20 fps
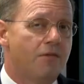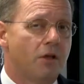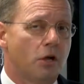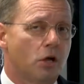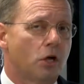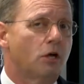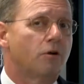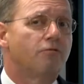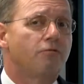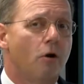think
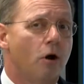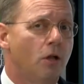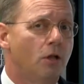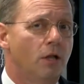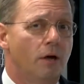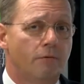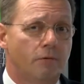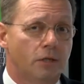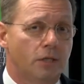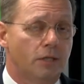you're going to fall in
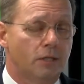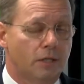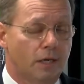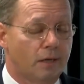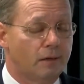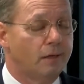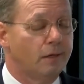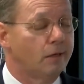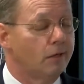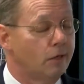love with this, and
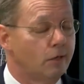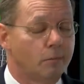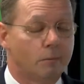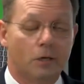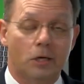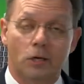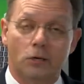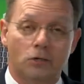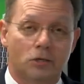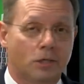I think you're going to
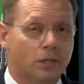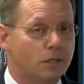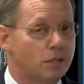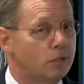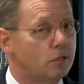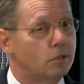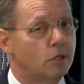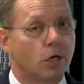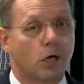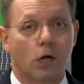be using this
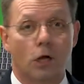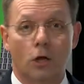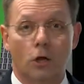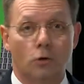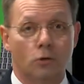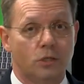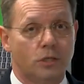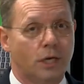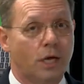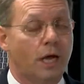as a
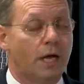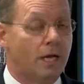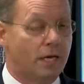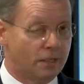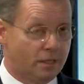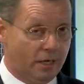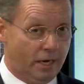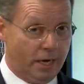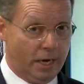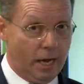closing and
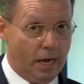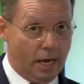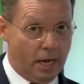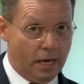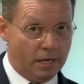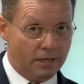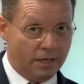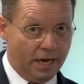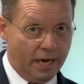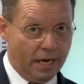as an
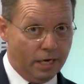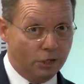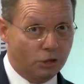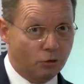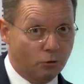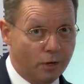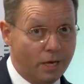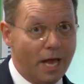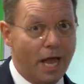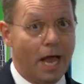
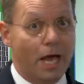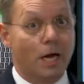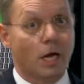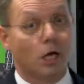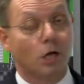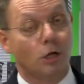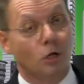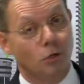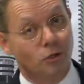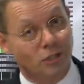entry and a
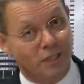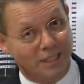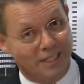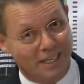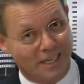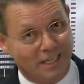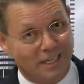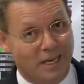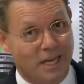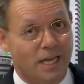closing
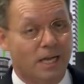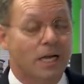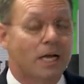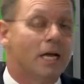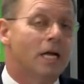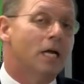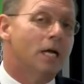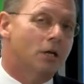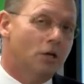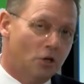technique
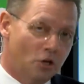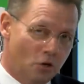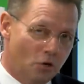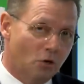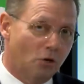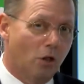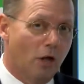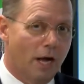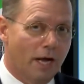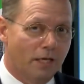into new
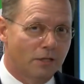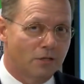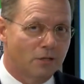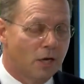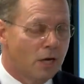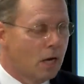clients.